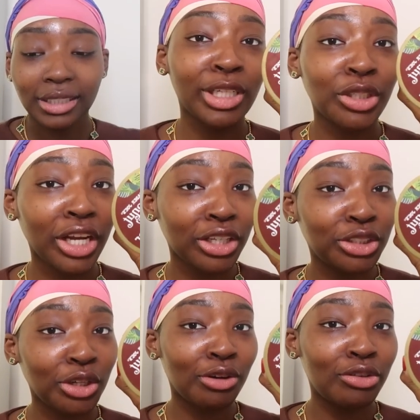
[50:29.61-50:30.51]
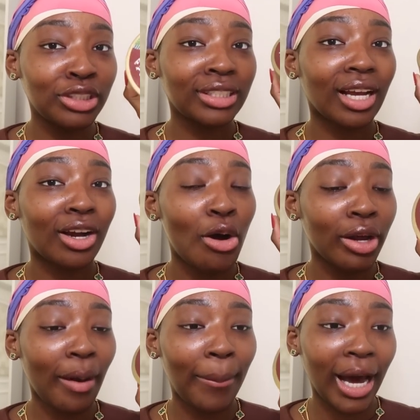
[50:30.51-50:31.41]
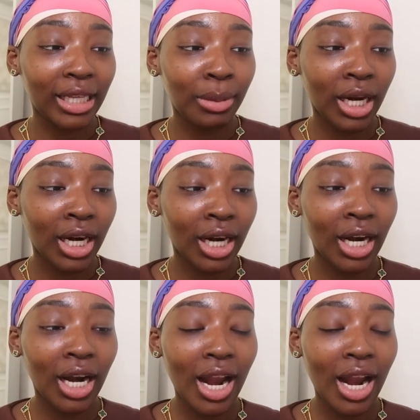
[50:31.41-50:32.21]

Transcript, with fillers: My Trader Joe's coconut body butter